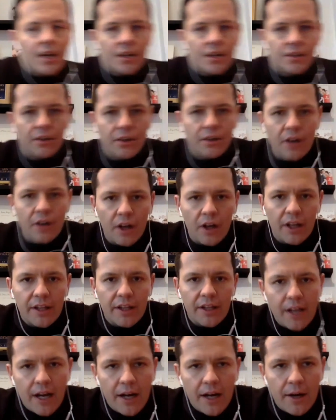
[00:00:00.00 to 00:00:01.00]
Colin,
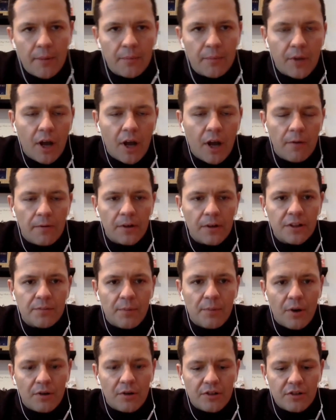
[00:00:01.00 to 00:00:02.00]

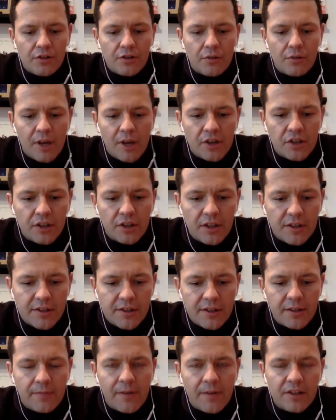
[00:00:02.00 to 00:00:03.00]
ConferencePulse, as you mentioned, it's an
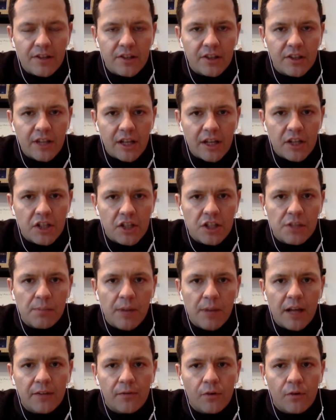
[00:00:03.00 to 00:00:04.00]
events intelligence
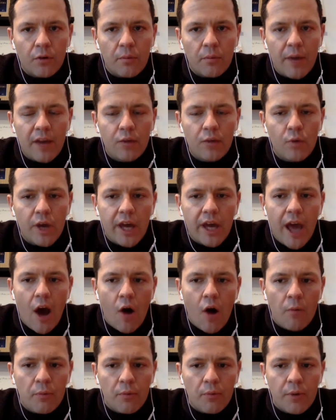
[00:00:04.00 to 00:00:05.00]
platform, and we
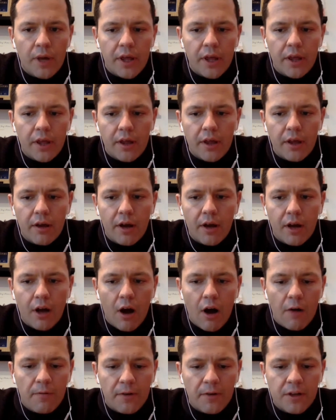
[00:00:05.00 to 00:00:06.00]
help with
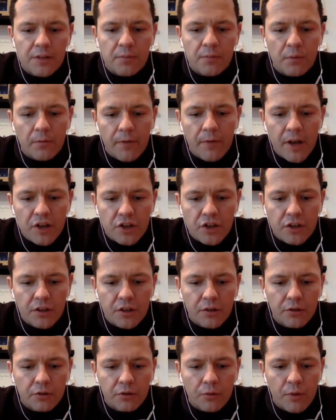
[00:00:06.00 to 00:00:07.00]
conference
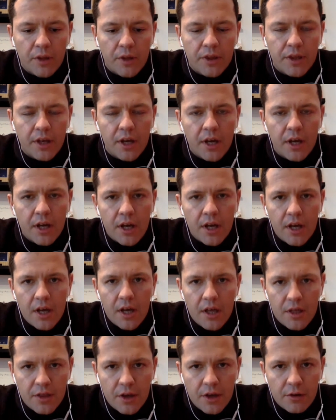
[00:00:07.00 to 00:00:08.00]
professionals with
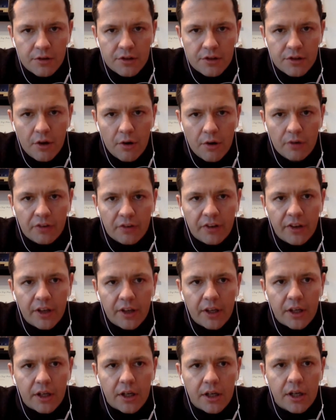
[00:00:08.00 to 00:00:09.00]
deal sourcing,
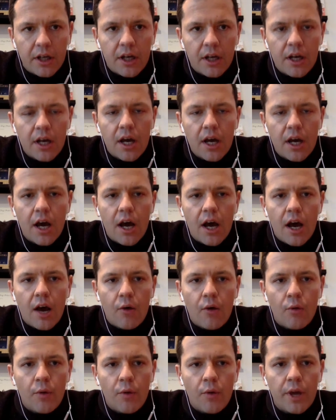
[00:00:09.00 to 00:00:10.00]

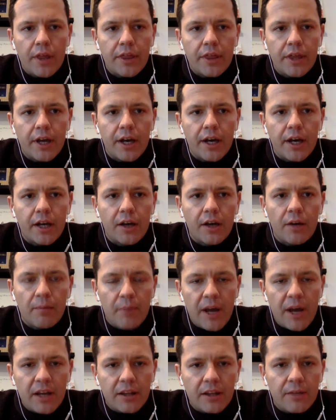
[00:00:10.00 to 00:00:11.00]
with
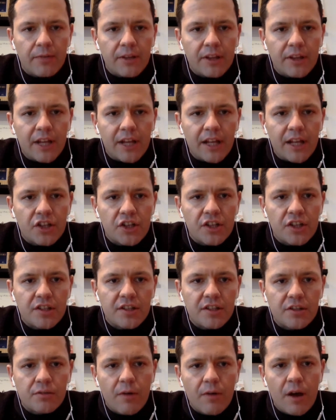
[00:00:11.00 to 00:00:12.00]
competitive intelligence,
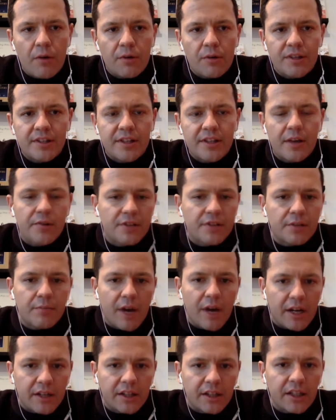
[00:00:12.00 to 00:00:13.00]
as well as sales and
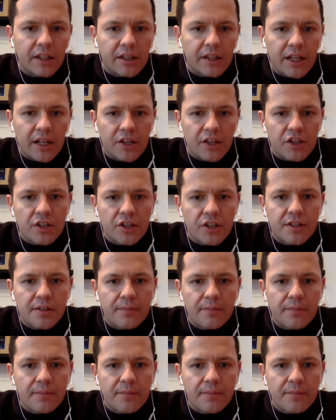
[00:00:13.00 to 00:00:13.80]
marketing intelligence.